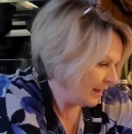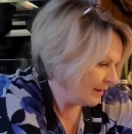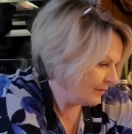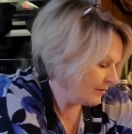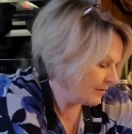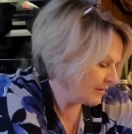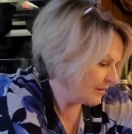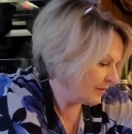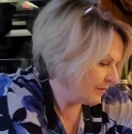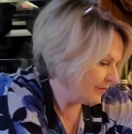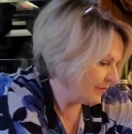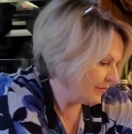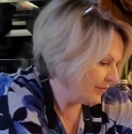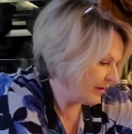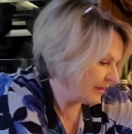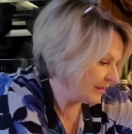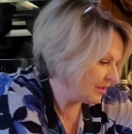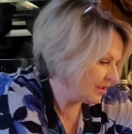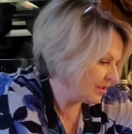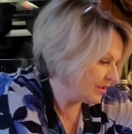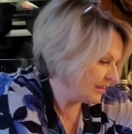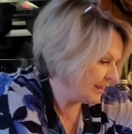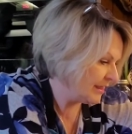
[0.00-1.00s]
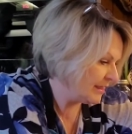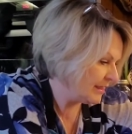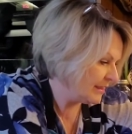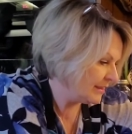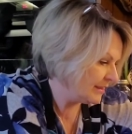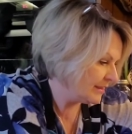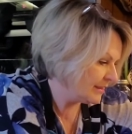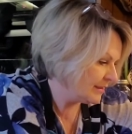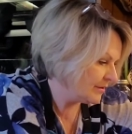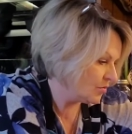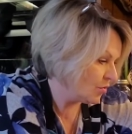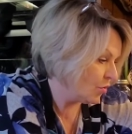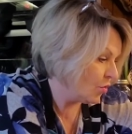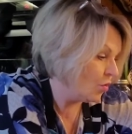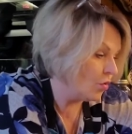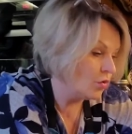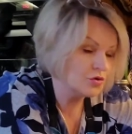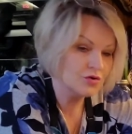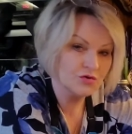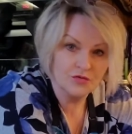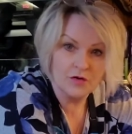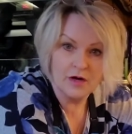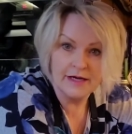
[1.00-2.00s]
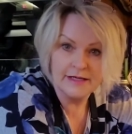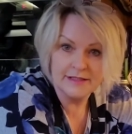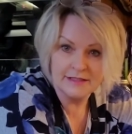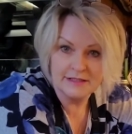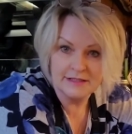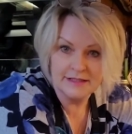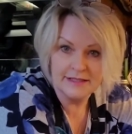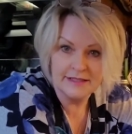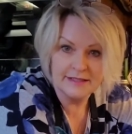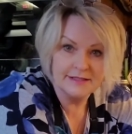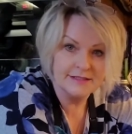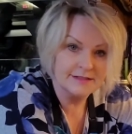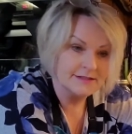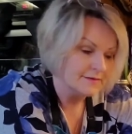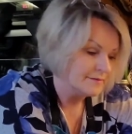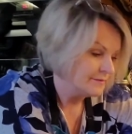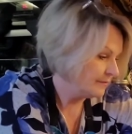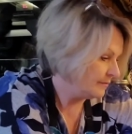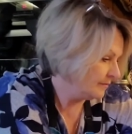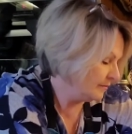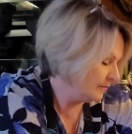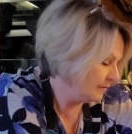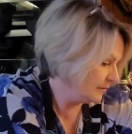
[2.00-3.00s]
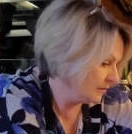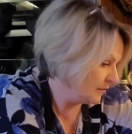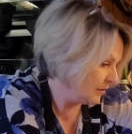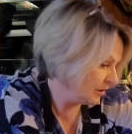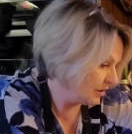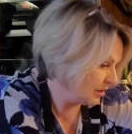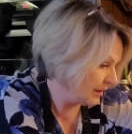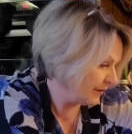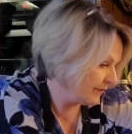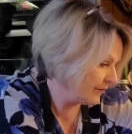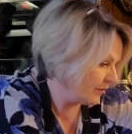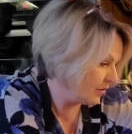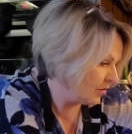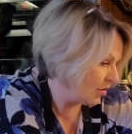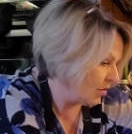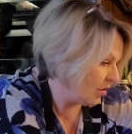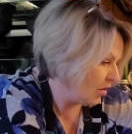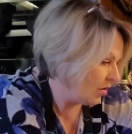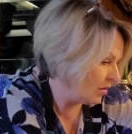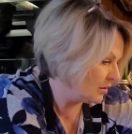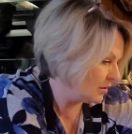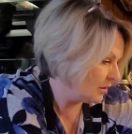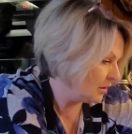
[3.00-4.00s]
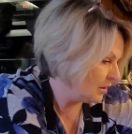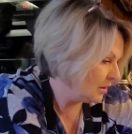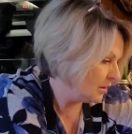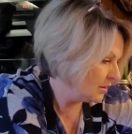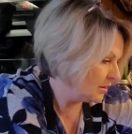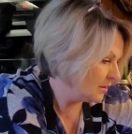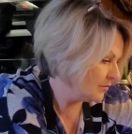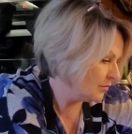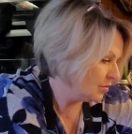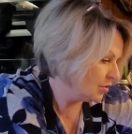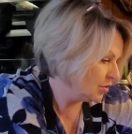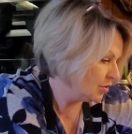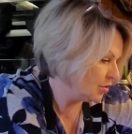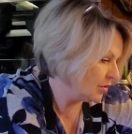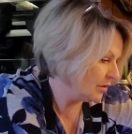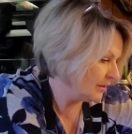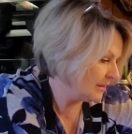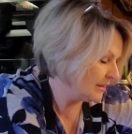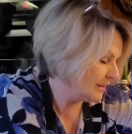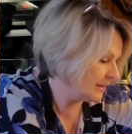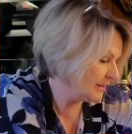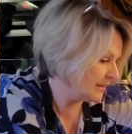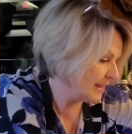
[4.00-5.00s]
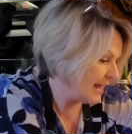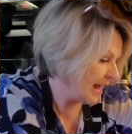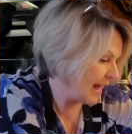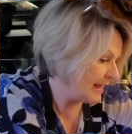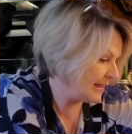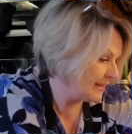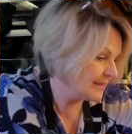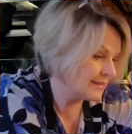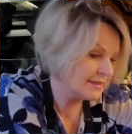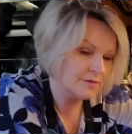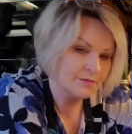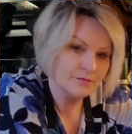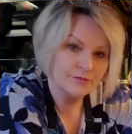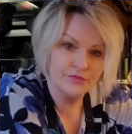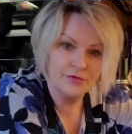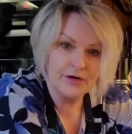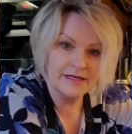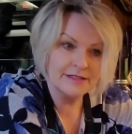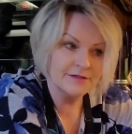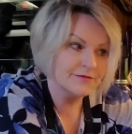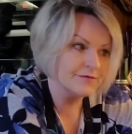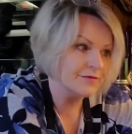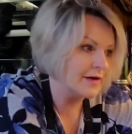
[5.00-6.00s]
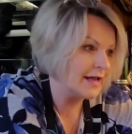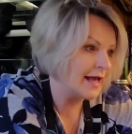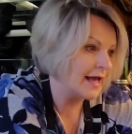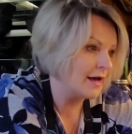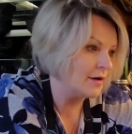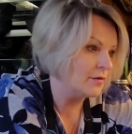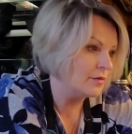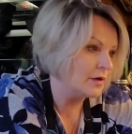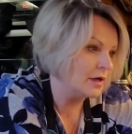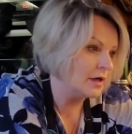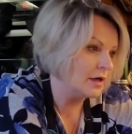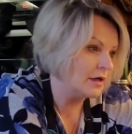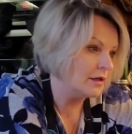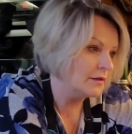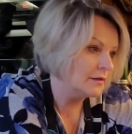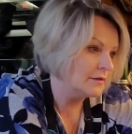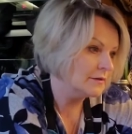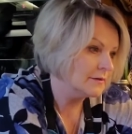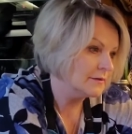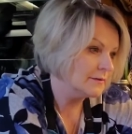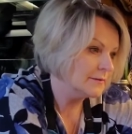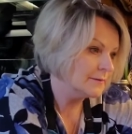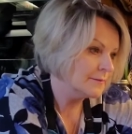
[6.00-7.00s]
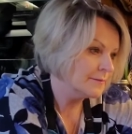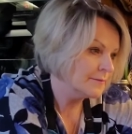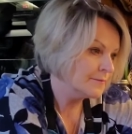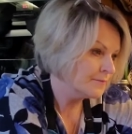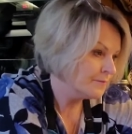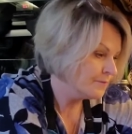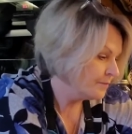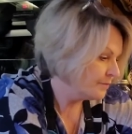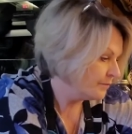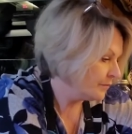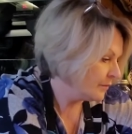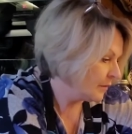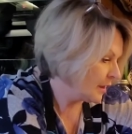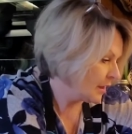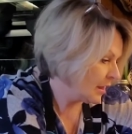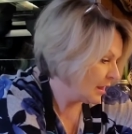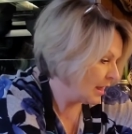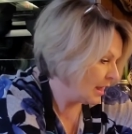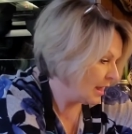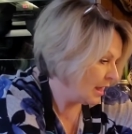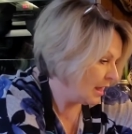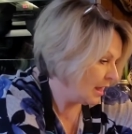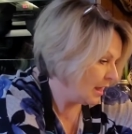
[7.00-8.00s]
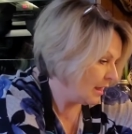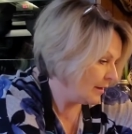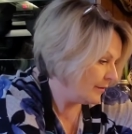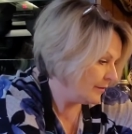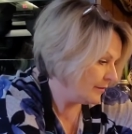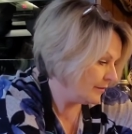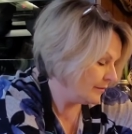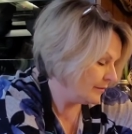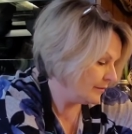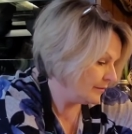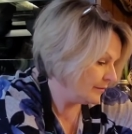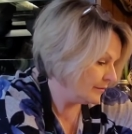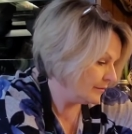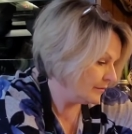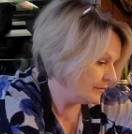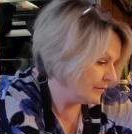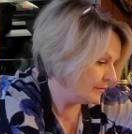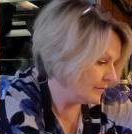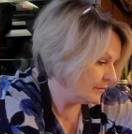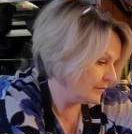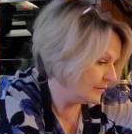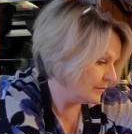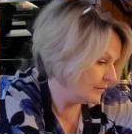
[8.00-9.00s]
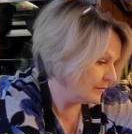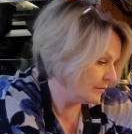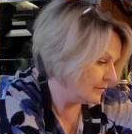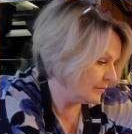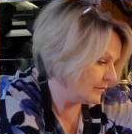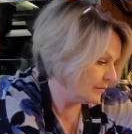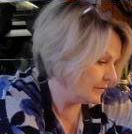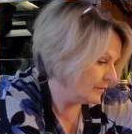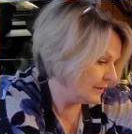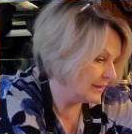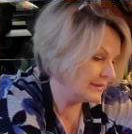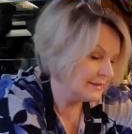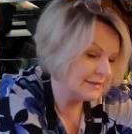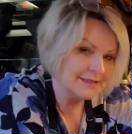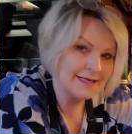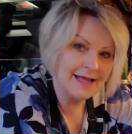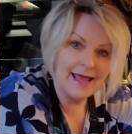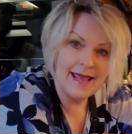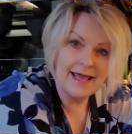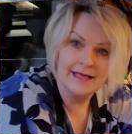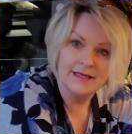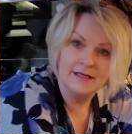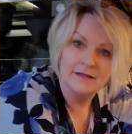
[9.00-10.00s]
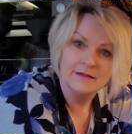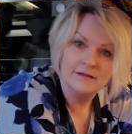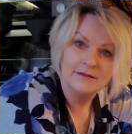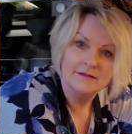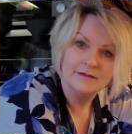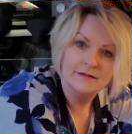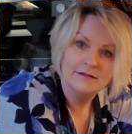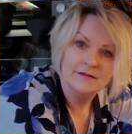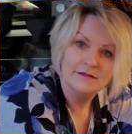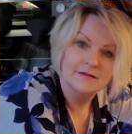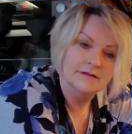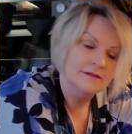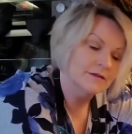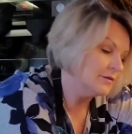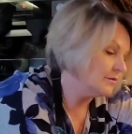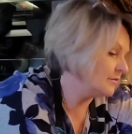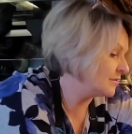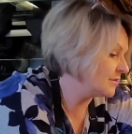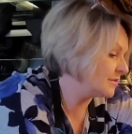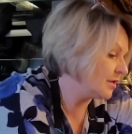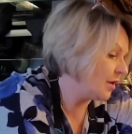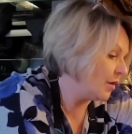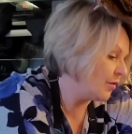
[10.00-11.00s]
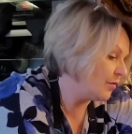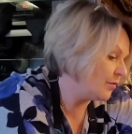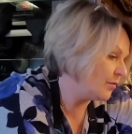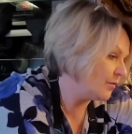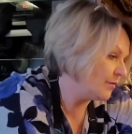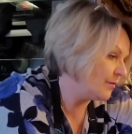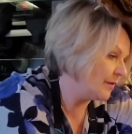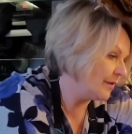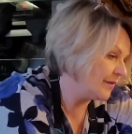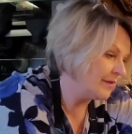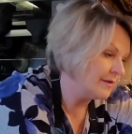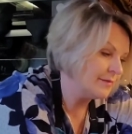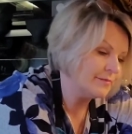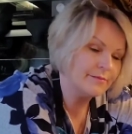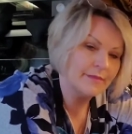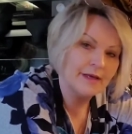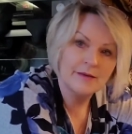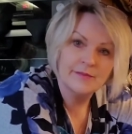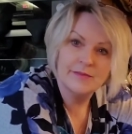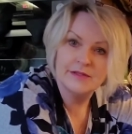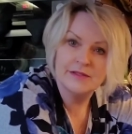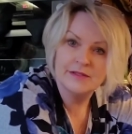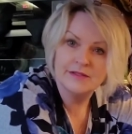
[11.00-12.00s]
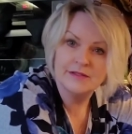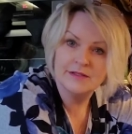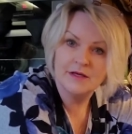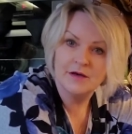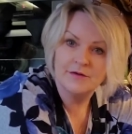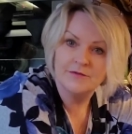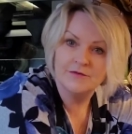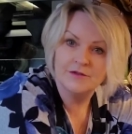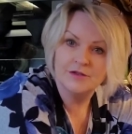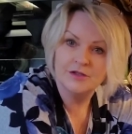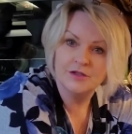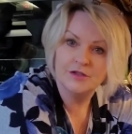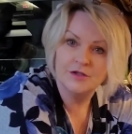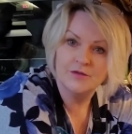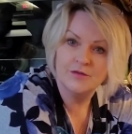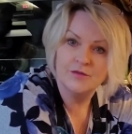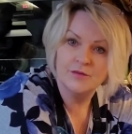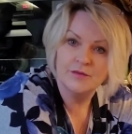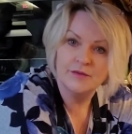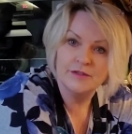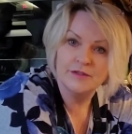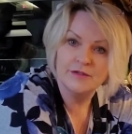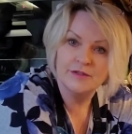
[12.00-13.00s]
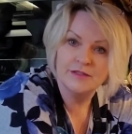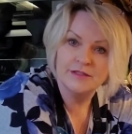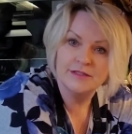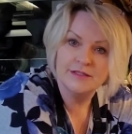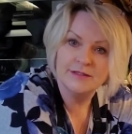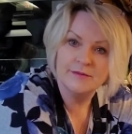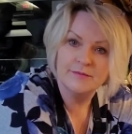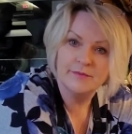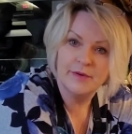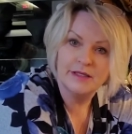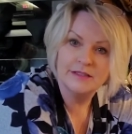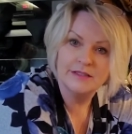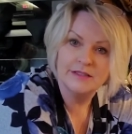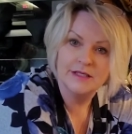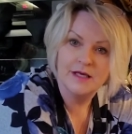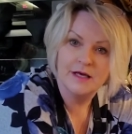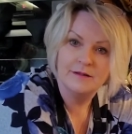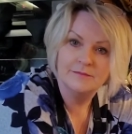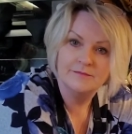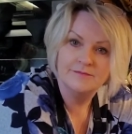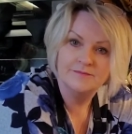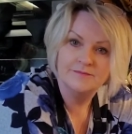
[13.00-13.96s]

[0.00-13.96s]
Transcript: some fresh yeast or dried yeast, which I've got, some sugar to taste, some bread flour, and an egg. So I think maybe this afternoon we'll be doing some butter.